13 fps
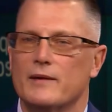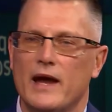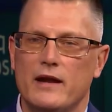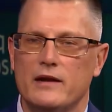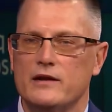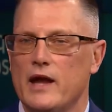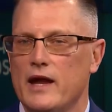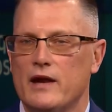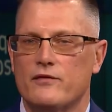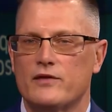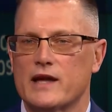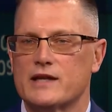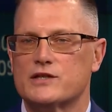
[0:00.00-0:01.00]
and
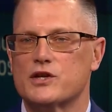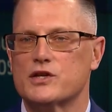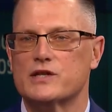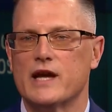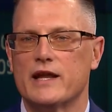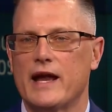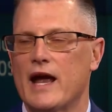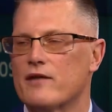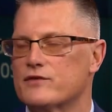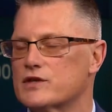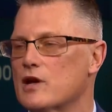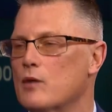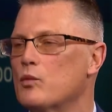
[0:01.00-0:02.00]
if, let's just say, they
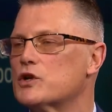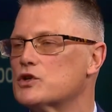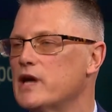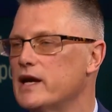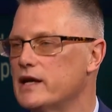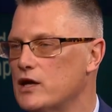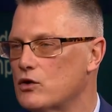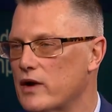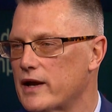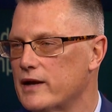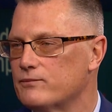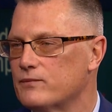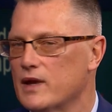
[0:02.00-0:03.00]
have somewhat shaky
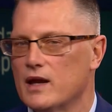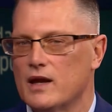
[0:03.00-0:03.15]
credit,